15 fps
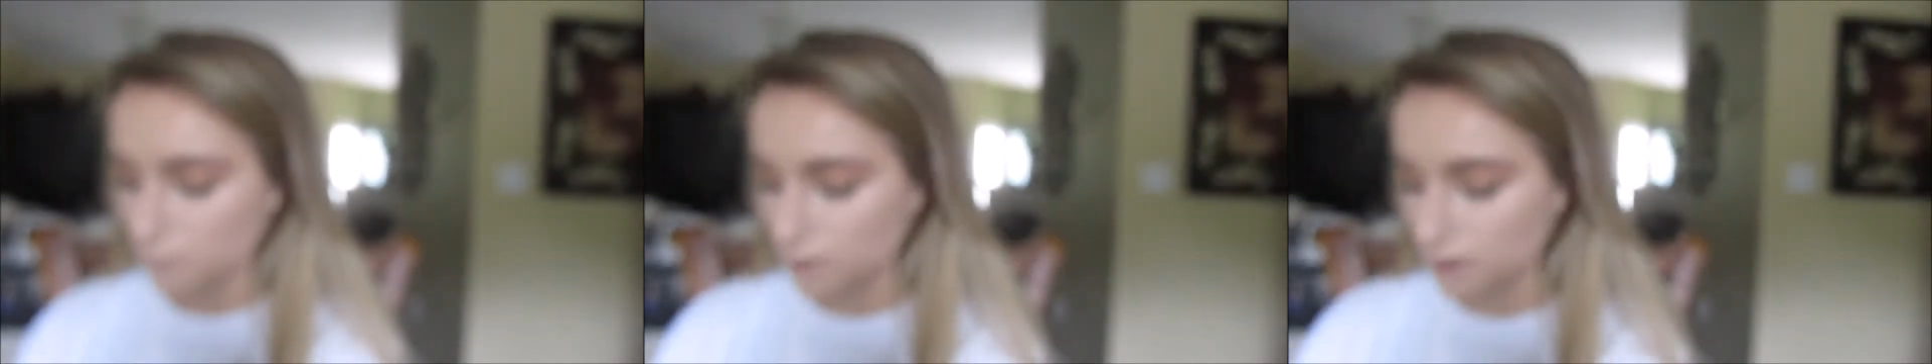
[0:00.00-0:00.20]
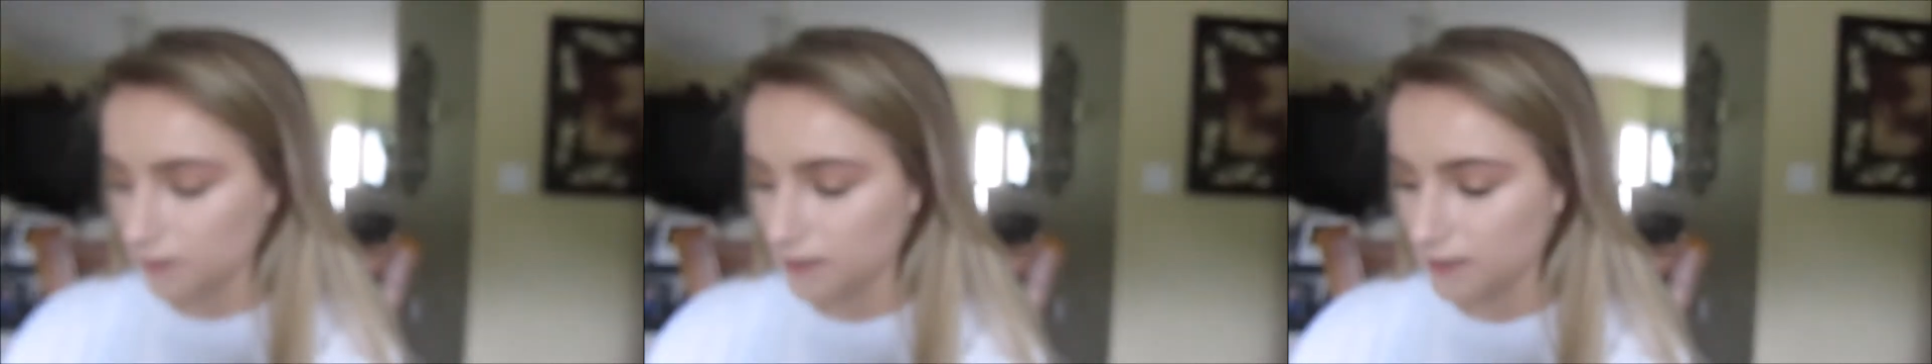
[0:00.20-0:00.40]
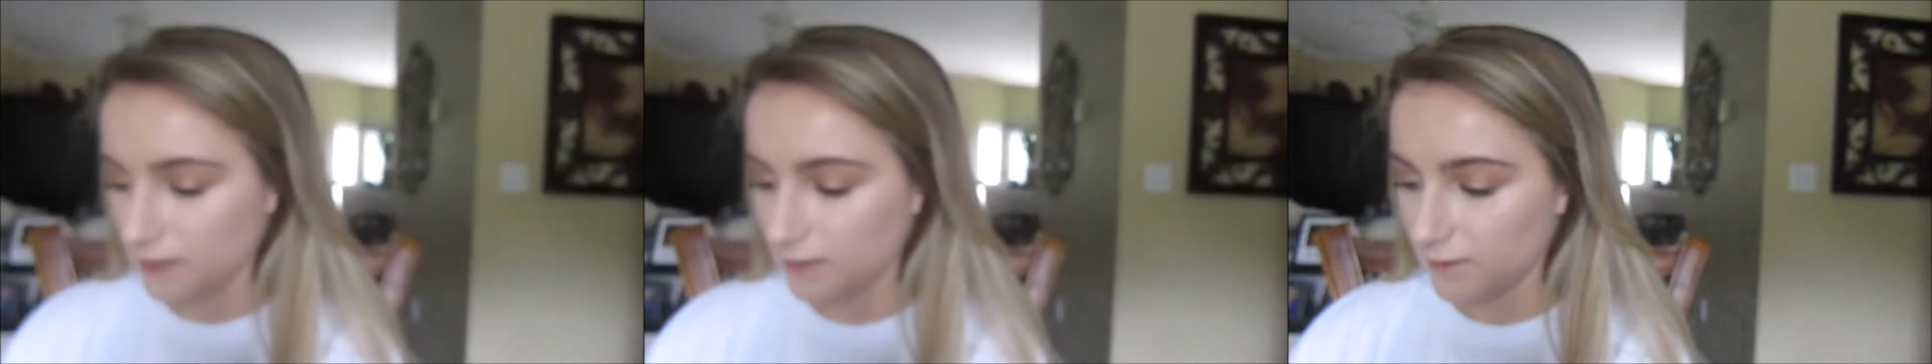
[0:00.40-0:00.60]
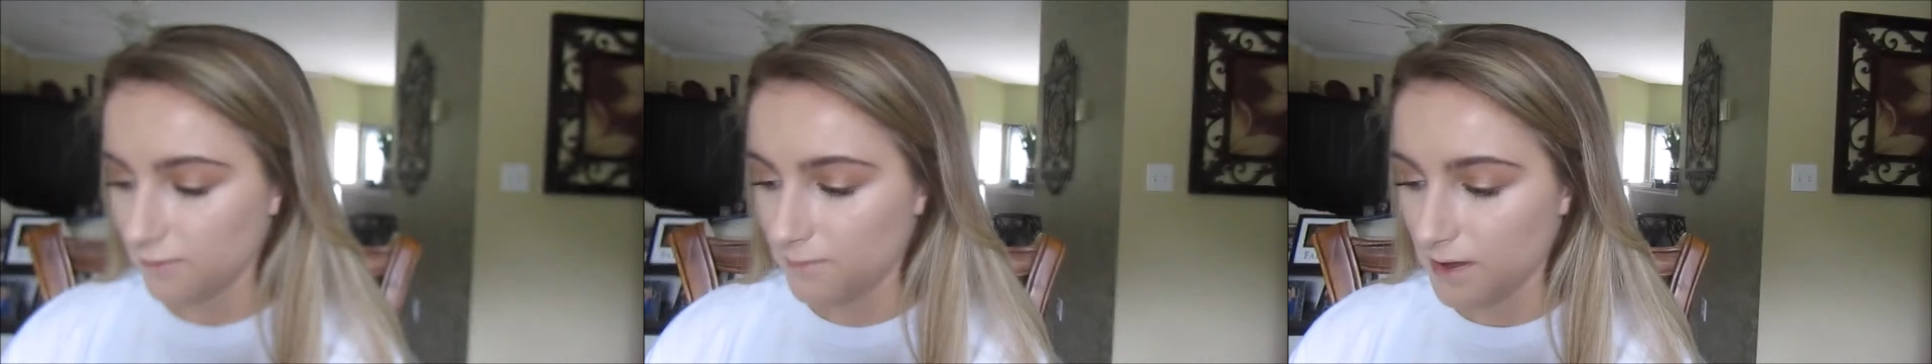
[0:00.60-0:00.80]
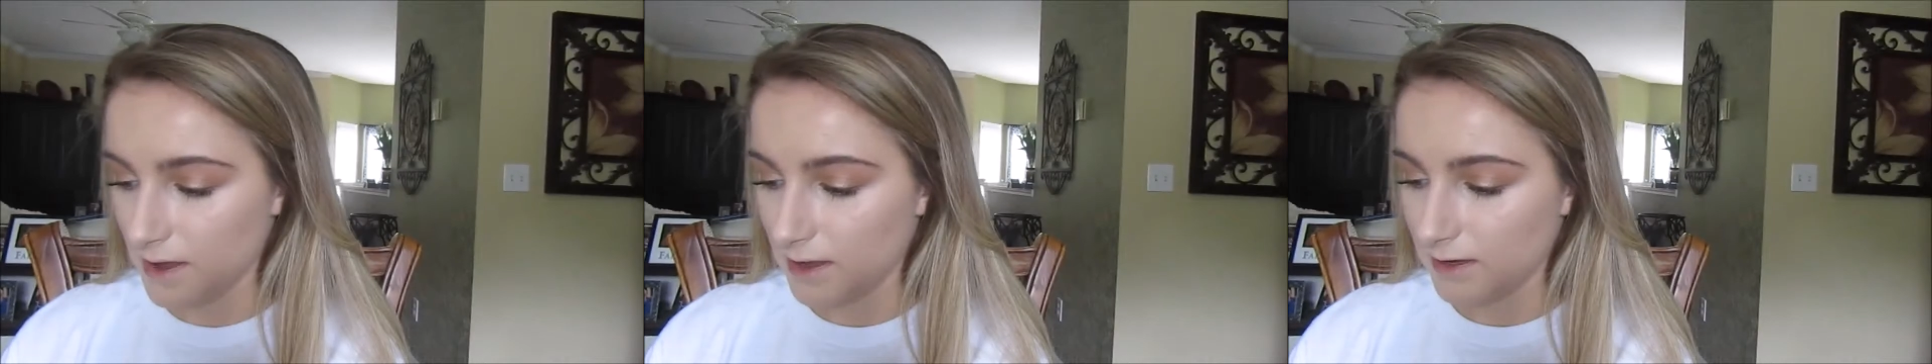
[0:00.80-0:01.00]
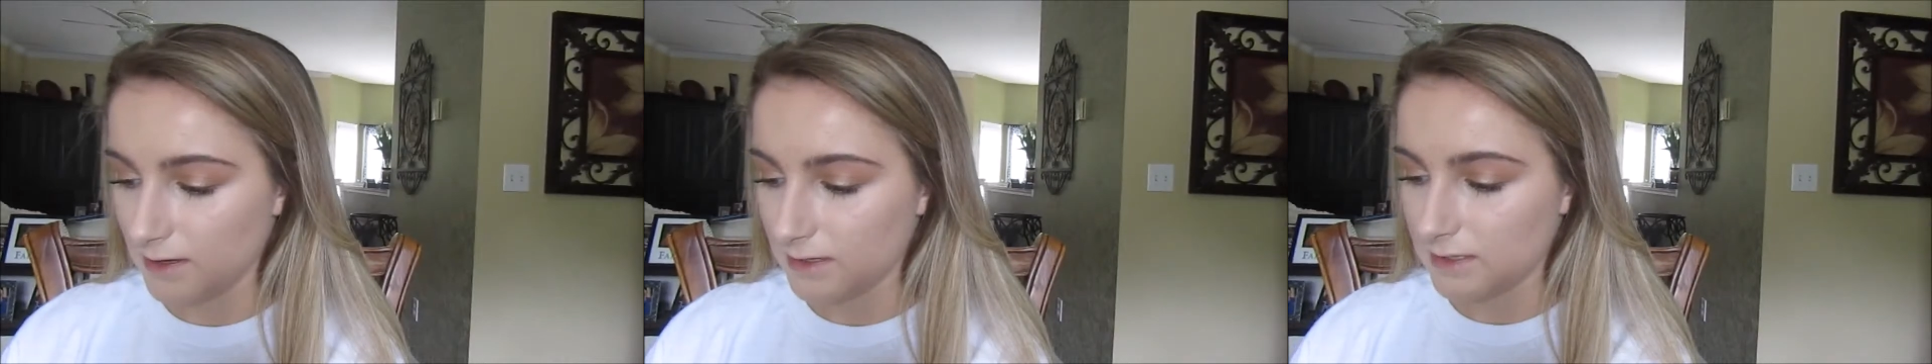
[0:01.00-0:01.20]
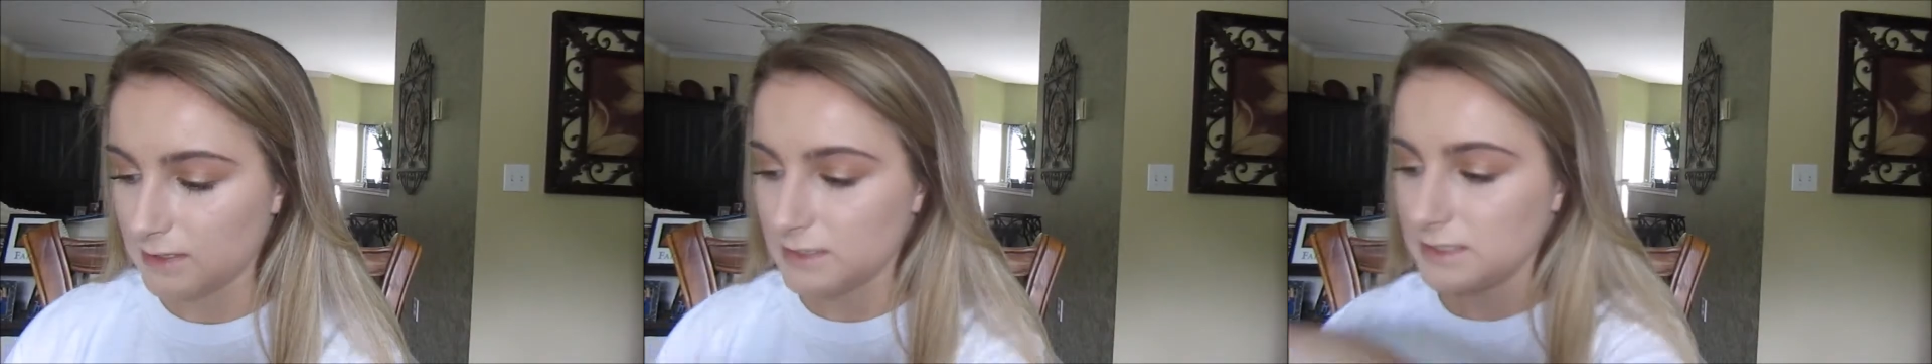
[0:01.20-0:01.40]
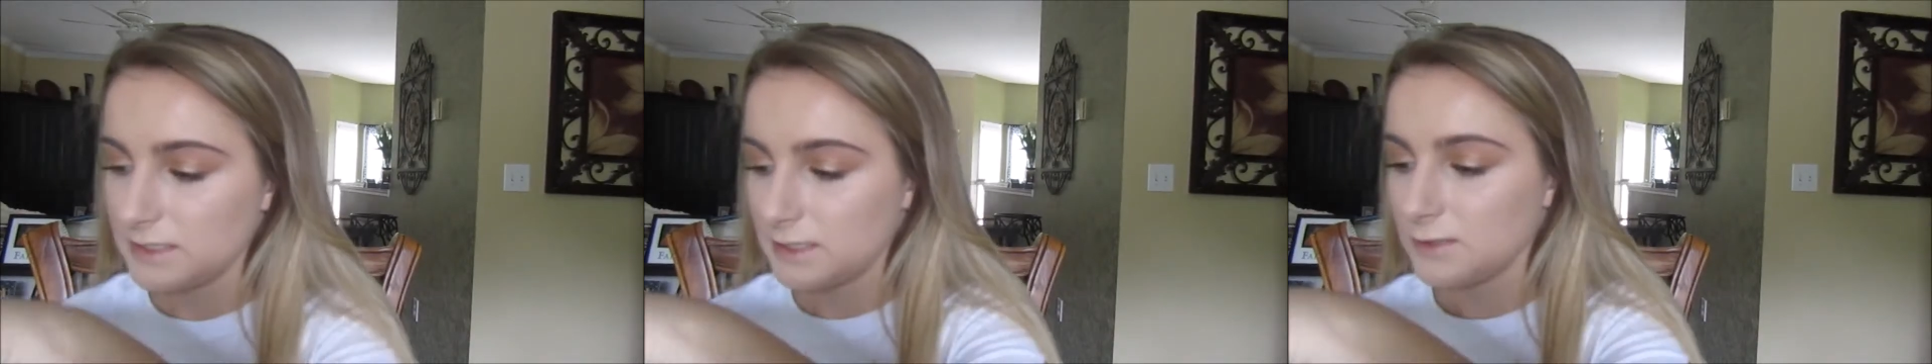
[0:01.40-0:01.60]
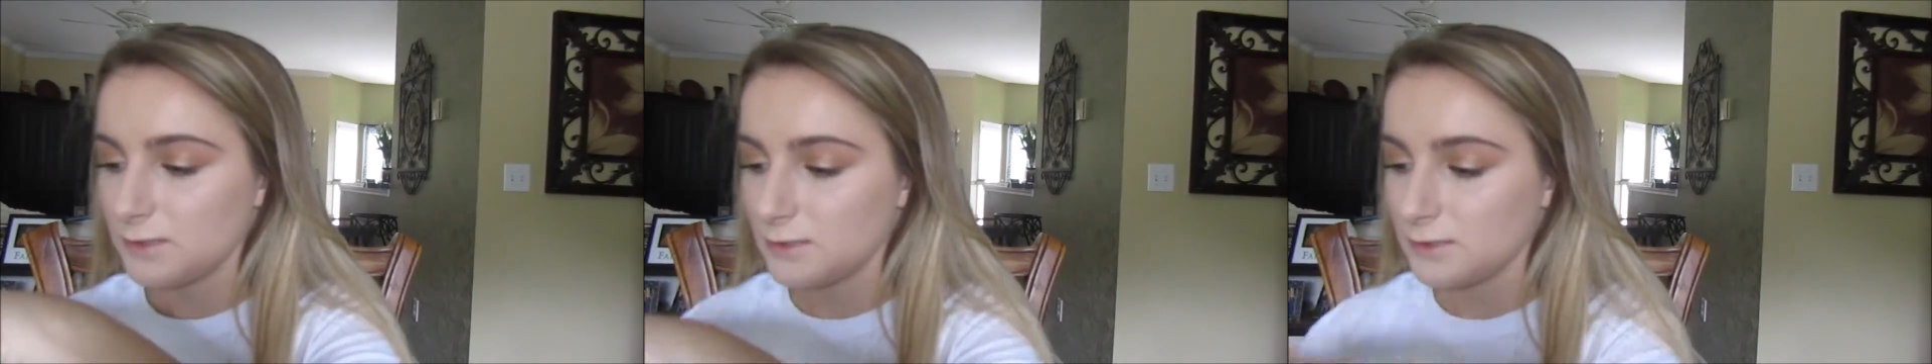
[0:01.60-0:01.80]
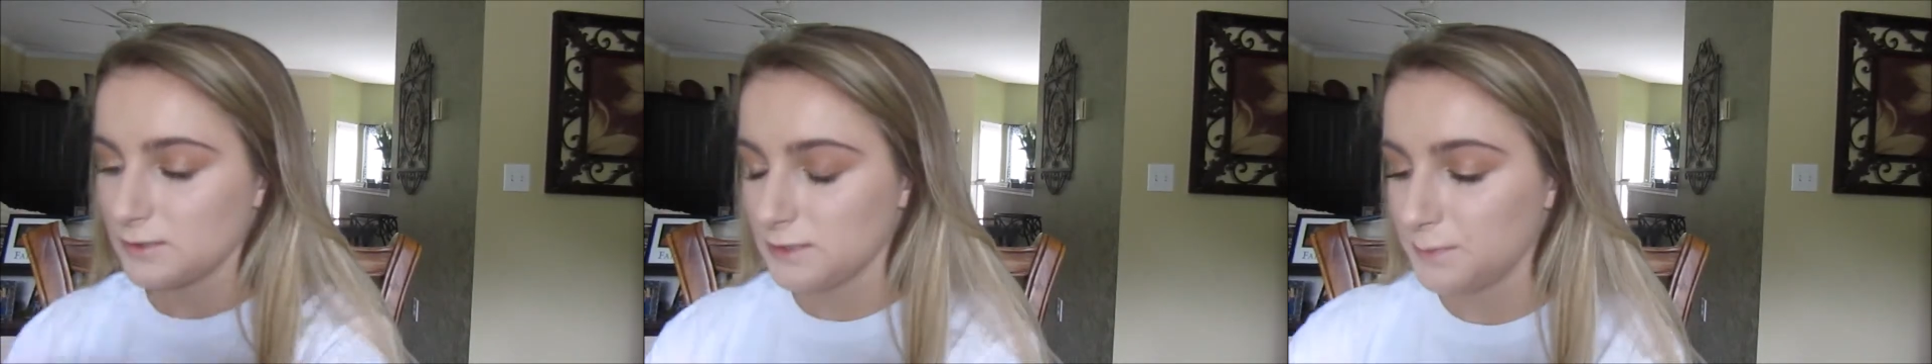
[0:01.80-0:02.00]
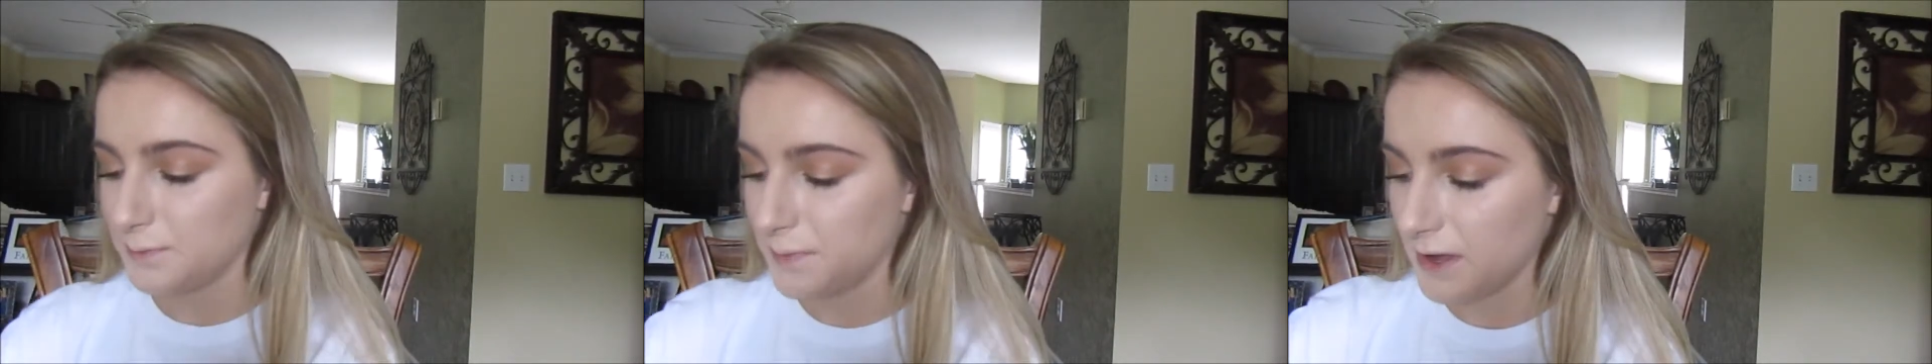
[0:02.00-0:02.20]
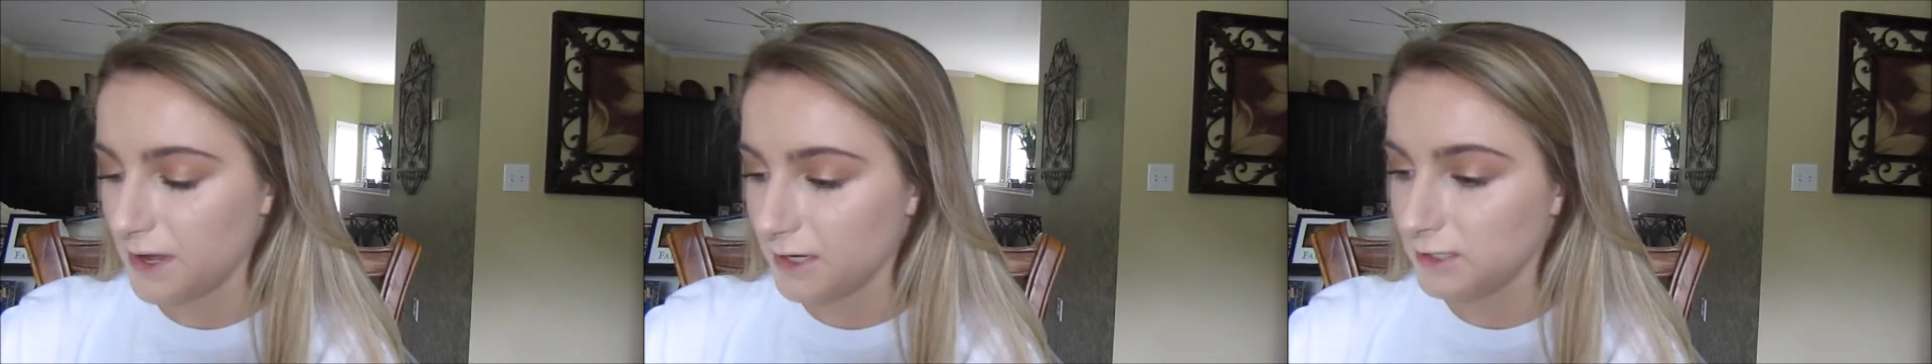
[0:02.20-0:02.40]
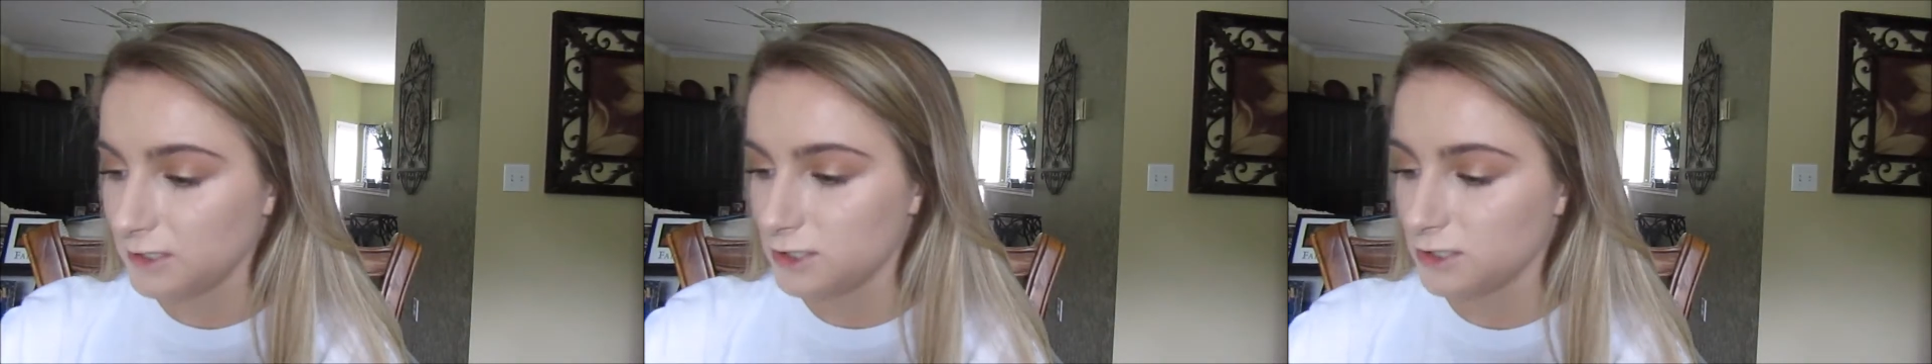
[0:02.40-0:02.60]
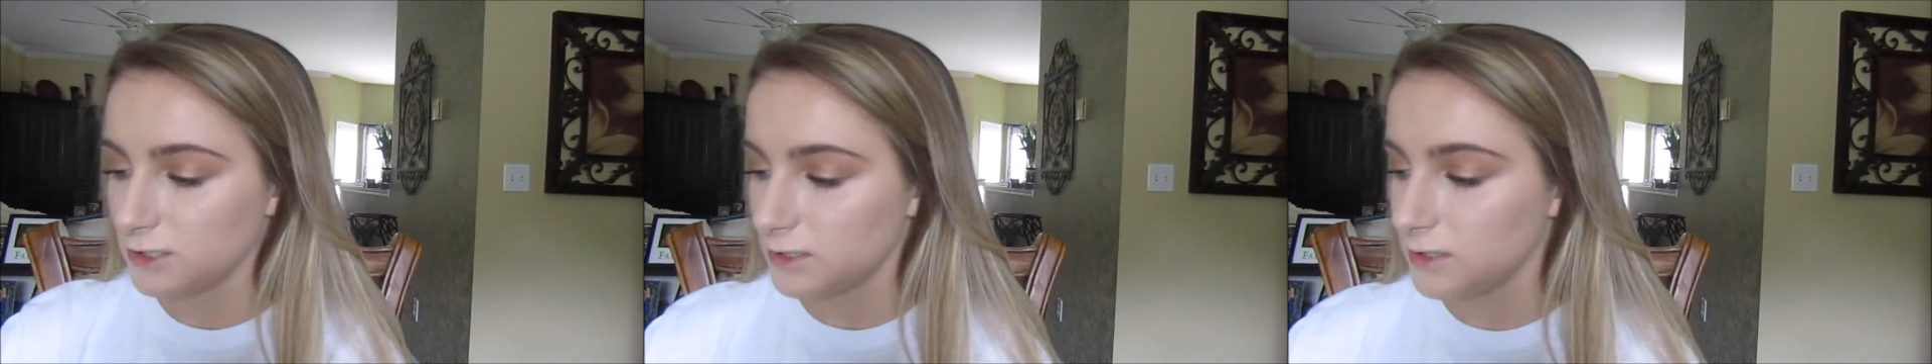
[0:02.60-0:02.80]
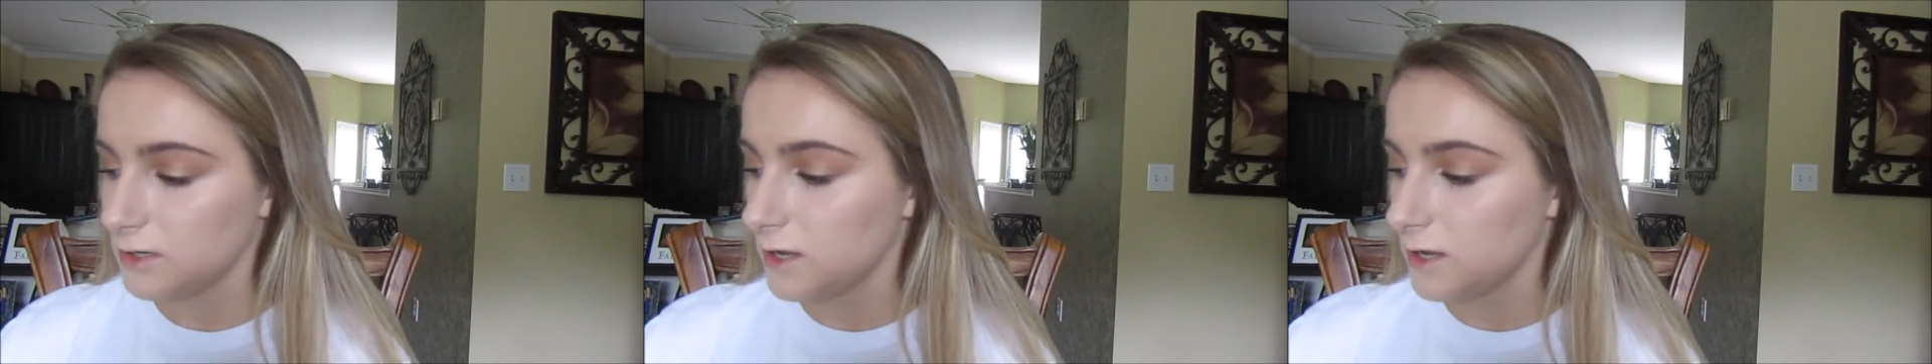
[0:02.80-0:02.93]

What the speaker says: want any of my concealer to budge